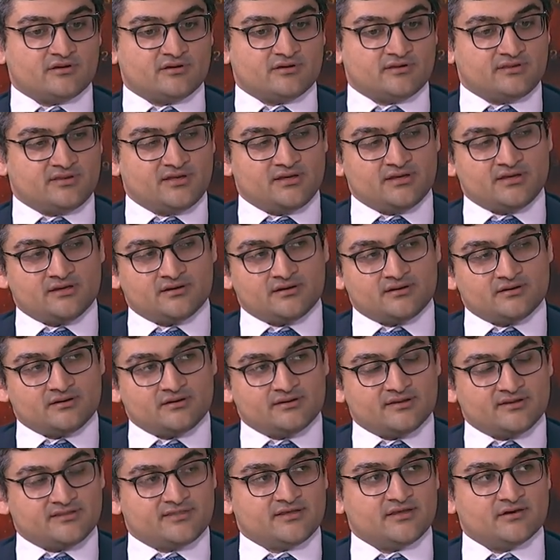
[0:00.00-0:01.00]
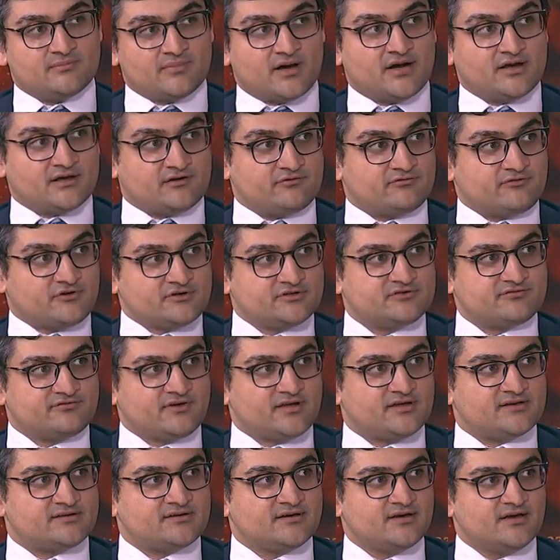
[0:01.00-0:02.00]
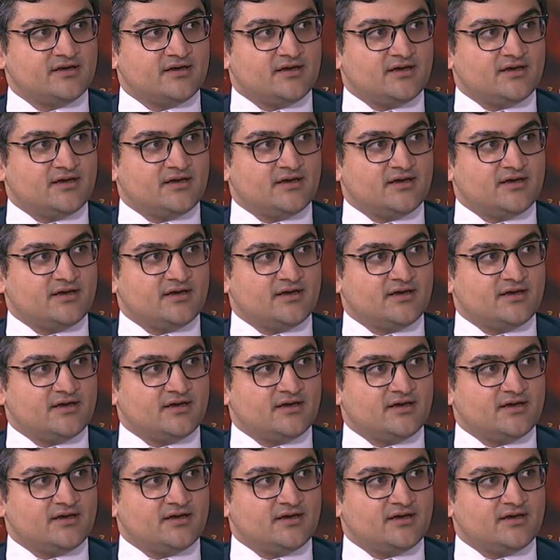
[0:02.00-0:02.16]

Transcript: the lithium ion phosphate,